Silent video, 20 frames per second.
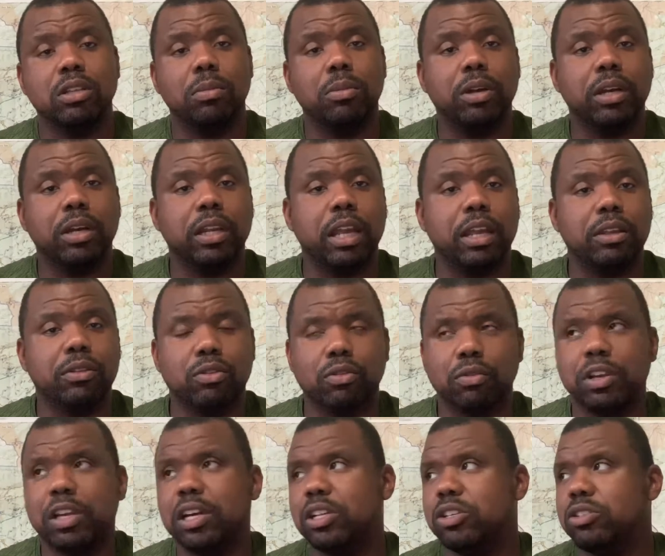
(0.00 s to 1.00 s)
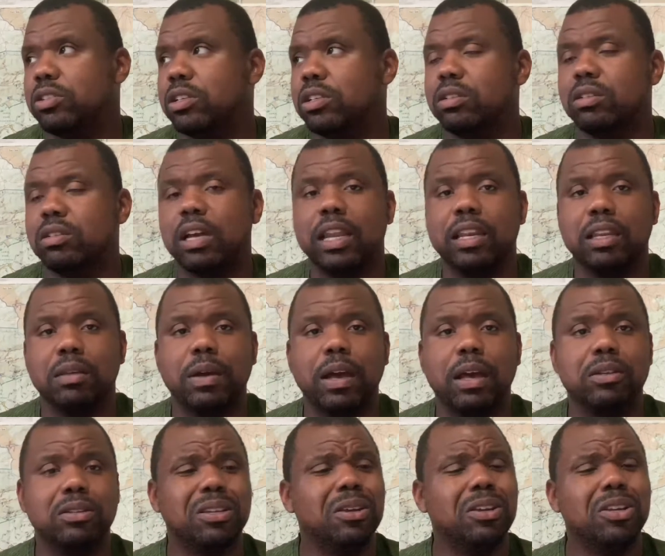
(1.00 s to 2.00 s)
So I'm looking at 390
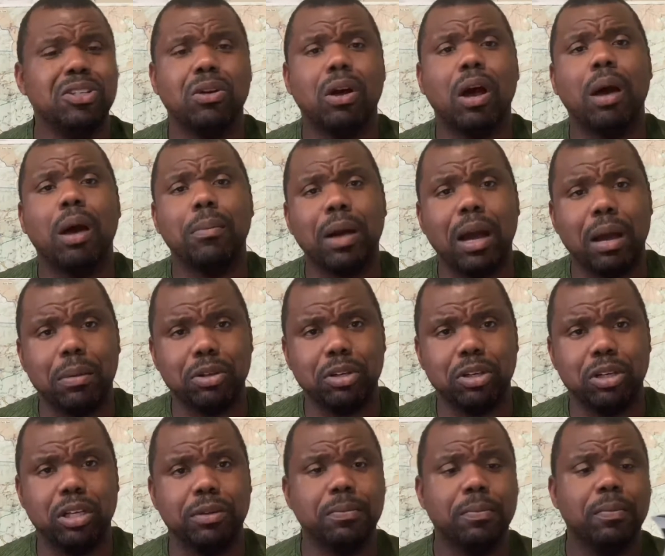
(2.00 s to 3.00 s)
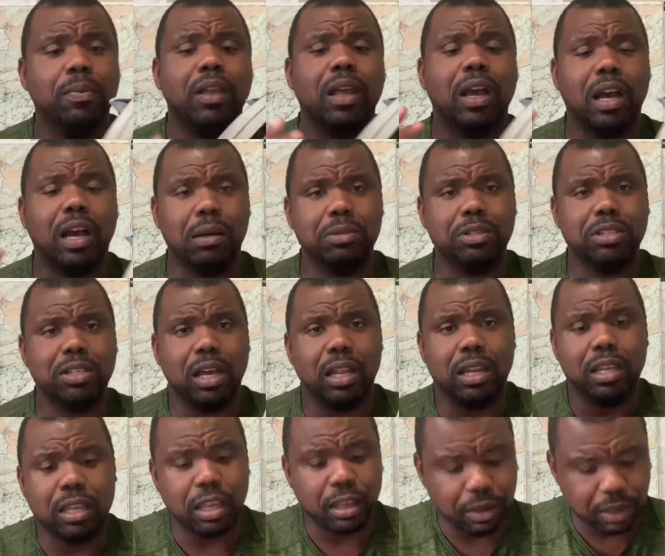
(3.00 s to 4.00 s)
pounds. So I'm good. I'm
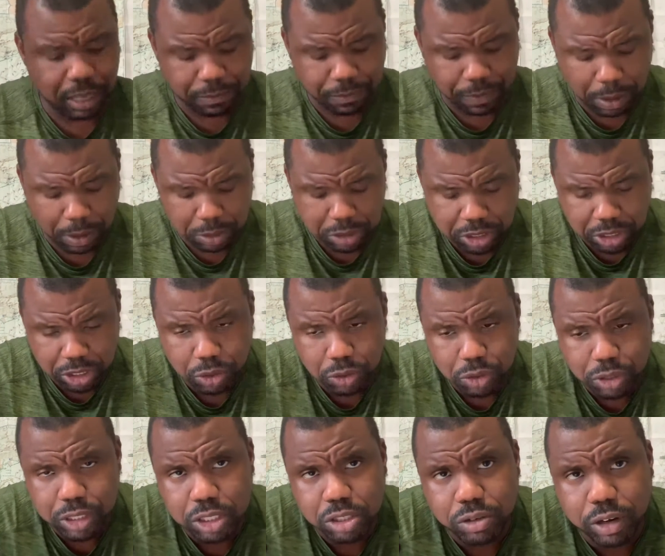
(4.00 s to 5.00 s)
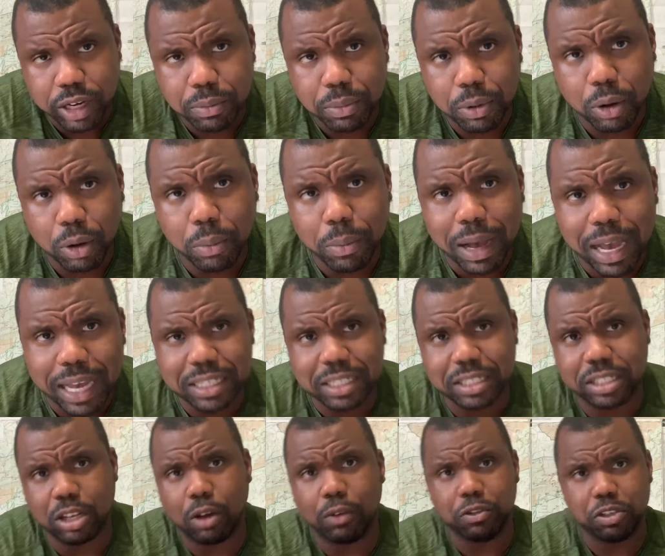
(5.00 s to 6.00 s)
solid. If I was to use this trekking pole by
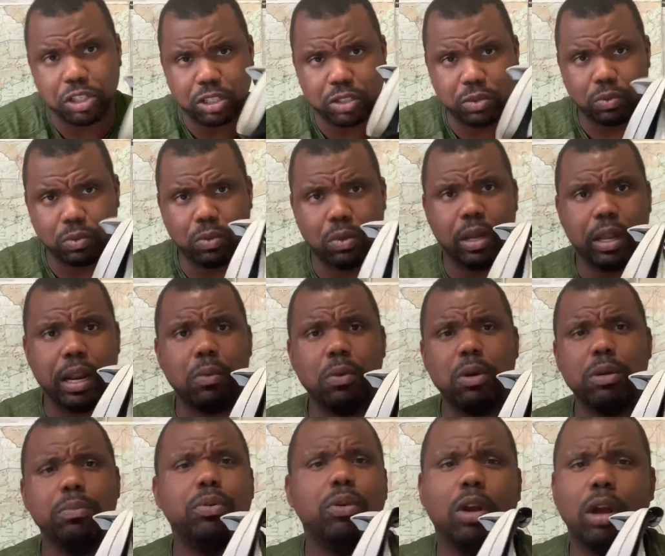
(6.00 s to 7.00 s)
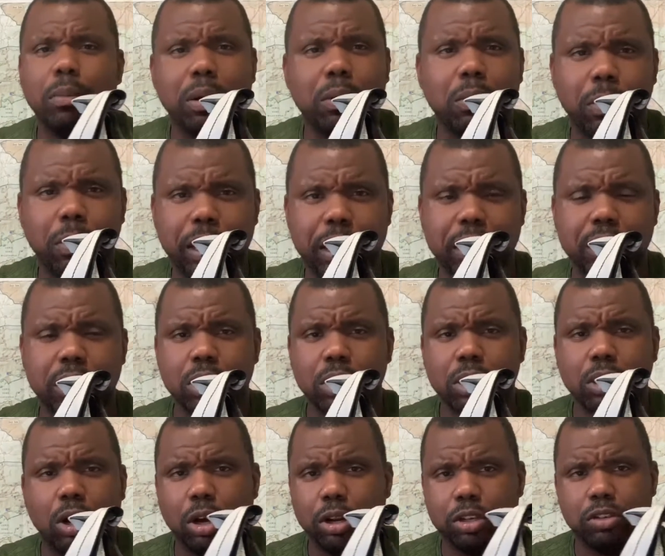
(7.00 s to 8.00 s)
itself, just one, I wouldn't put all my weight
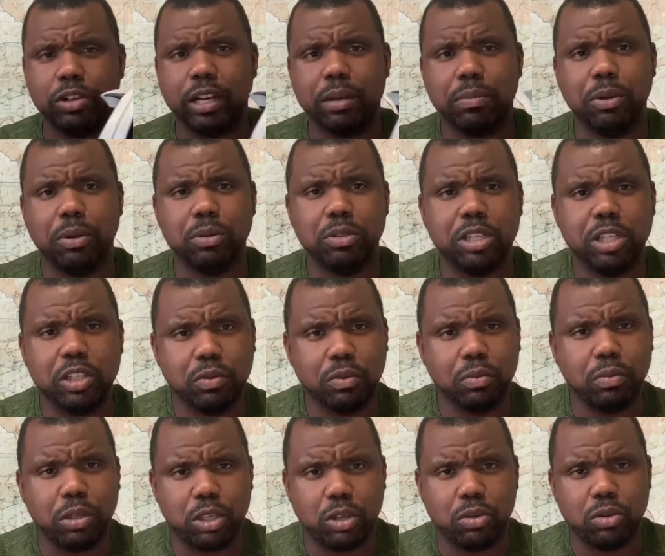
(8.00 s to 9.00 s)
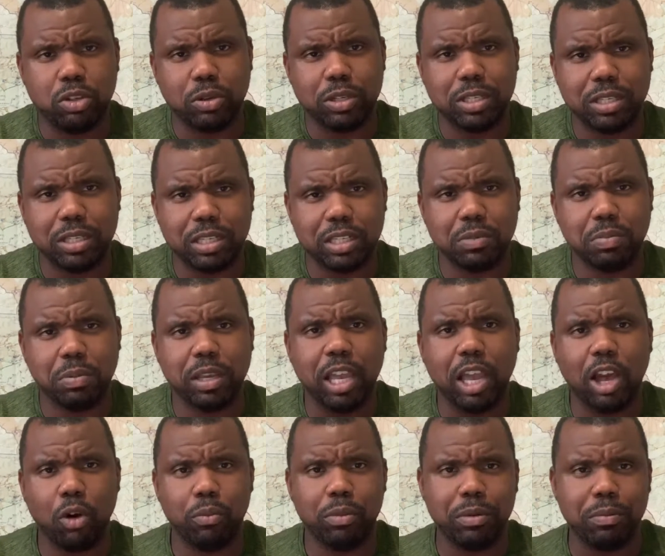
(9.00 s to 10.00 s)
on the trekking pole. This would be used to assist me,
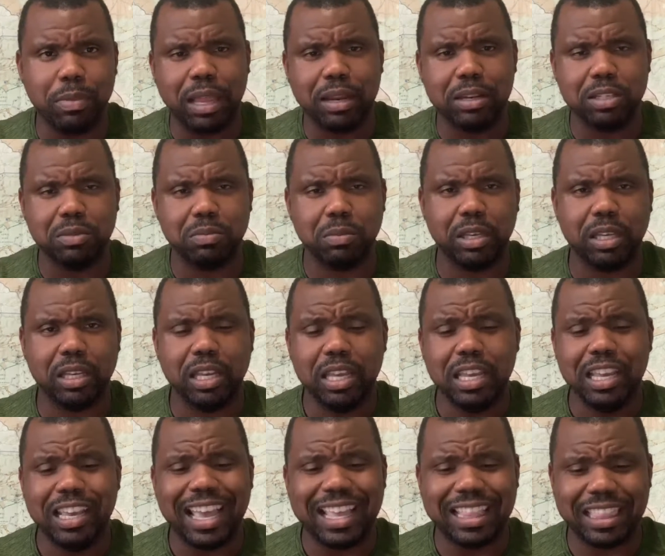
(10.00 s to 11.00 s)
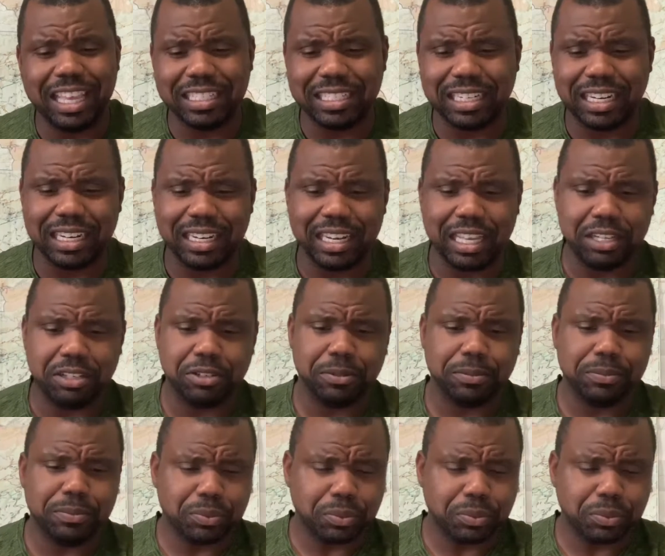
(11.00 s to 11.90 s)
help me balance me, and things of that nature.